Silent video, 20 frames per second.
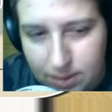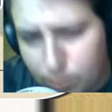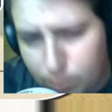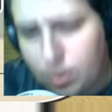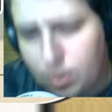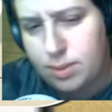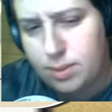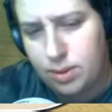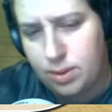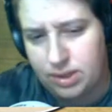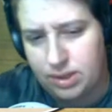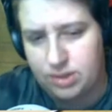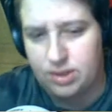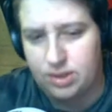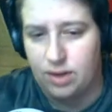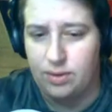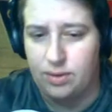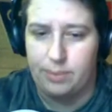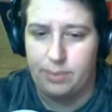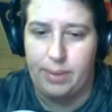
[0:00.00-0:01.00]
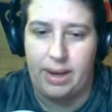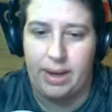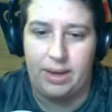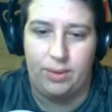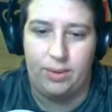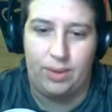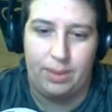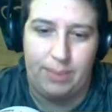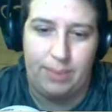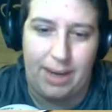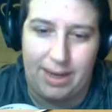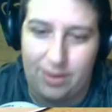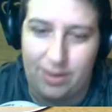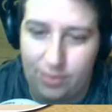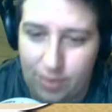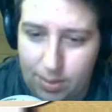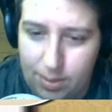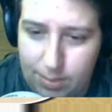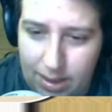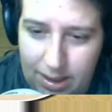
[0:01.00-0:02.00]
Mommy reached over to pat you on the back,
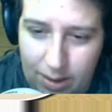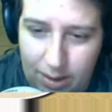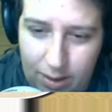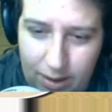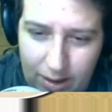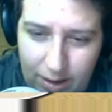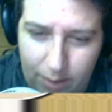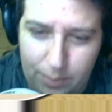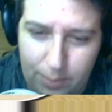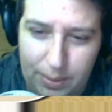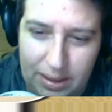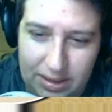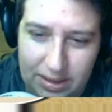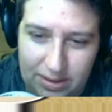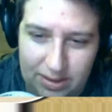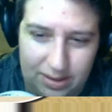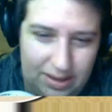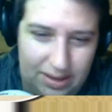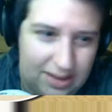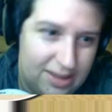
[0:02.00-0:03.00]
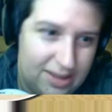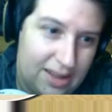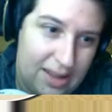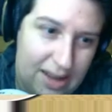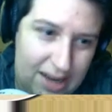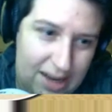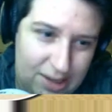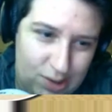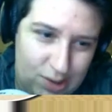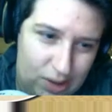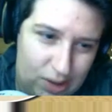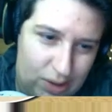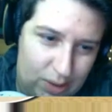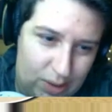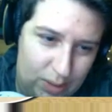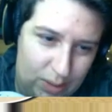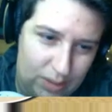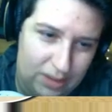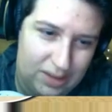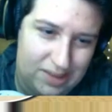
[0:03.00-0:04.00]
firmly helping to dislodge the
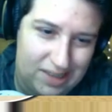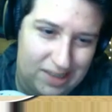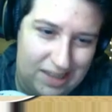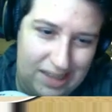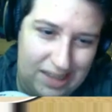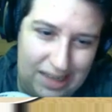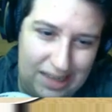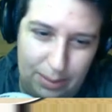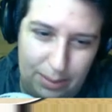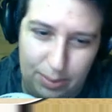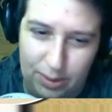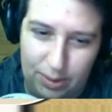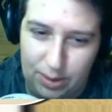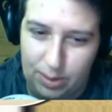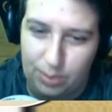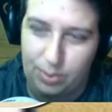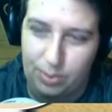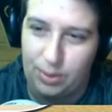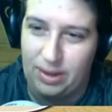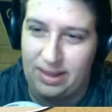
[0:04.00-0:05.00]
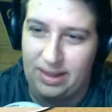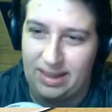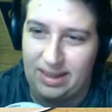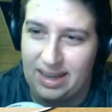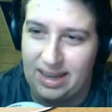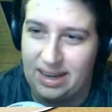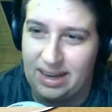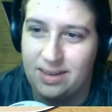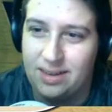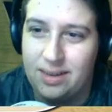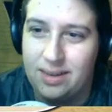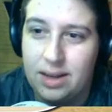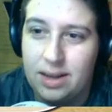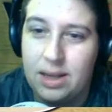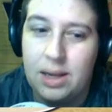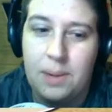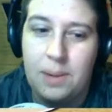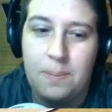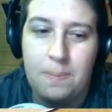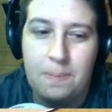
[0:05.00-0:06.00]
noodles and enable you to breathe again.
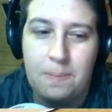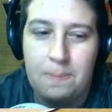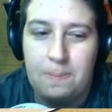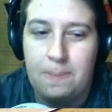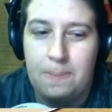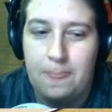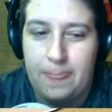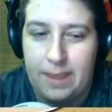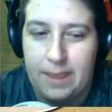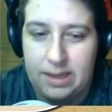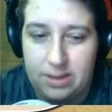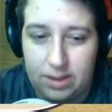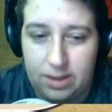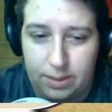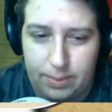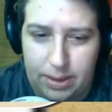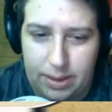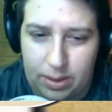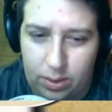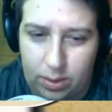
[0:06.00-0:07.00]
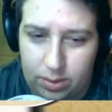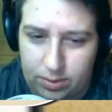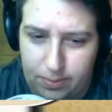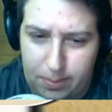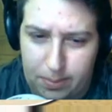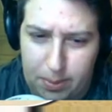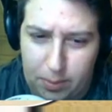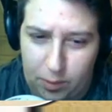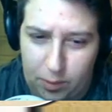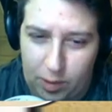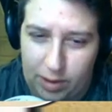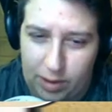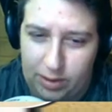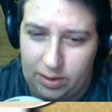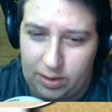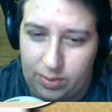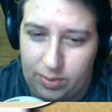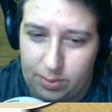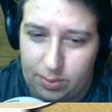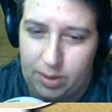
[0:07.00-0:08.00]
You took a big gulp of water
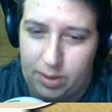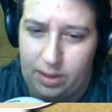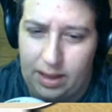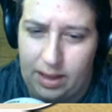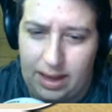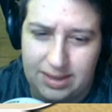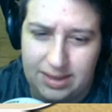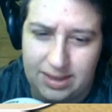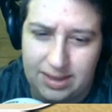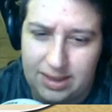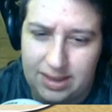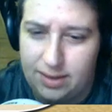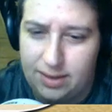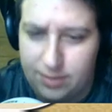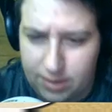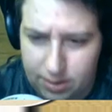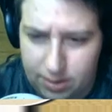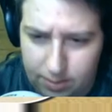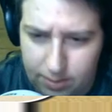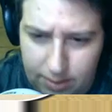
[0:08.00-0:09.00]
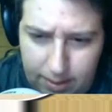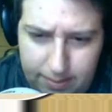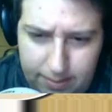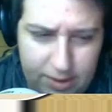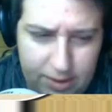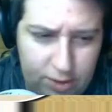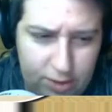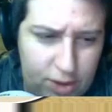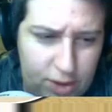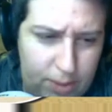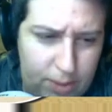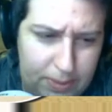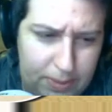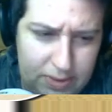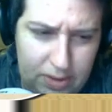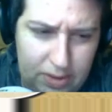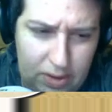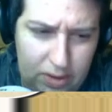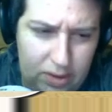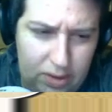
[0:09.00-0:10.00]
from your glass, giving your mums a sheepish
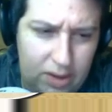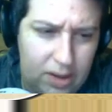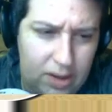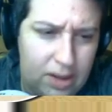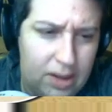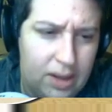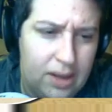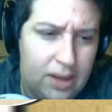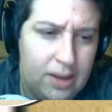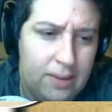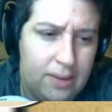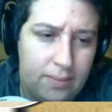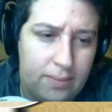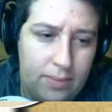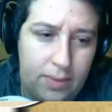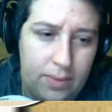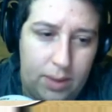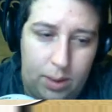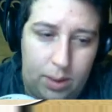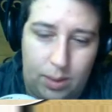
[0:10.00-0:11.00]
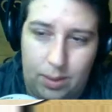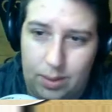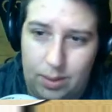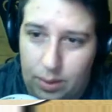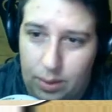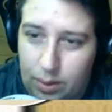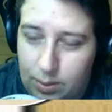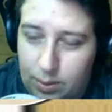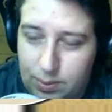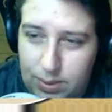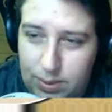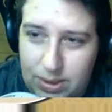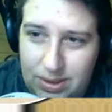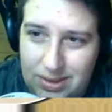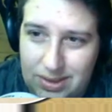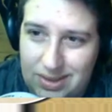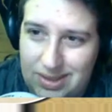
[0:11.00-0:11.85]
look. Oops.